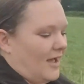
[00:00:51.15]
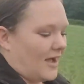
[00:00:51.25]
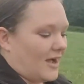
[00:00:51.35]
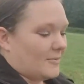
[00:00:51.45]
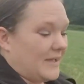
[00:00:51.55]

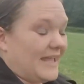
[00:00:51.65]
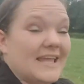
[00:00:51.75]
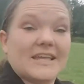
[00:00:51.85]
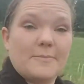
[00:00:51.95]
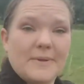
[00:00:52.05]
it
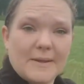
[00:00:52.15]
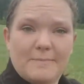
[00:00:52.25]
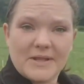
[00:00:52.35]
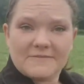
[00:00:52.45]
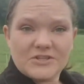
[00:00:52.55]
can be a
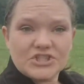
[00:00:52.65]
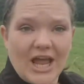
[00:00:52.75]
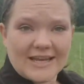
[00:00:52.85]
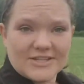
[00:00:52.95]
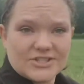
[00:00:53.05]
bit of a
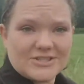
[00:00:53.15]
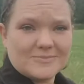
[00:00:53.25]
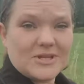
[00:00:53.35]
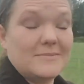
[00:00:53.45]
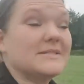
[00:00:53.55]
challenge
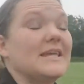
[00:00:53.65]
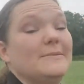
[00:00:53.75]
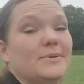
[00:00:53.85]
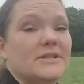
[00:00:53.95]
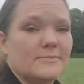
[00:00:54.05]
sometimes
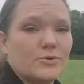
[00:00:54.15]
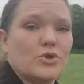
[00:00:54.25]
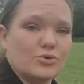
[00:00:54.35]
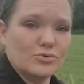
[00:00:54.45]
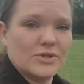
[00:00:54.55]
keeping them
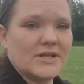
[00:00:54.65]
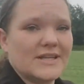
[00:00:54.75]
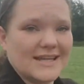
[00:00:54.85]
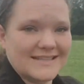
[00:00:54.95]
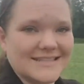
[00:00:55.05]
cool
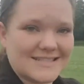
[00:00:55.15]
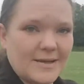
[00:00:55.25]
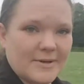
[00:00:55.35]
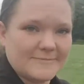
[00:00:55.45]
in the summer.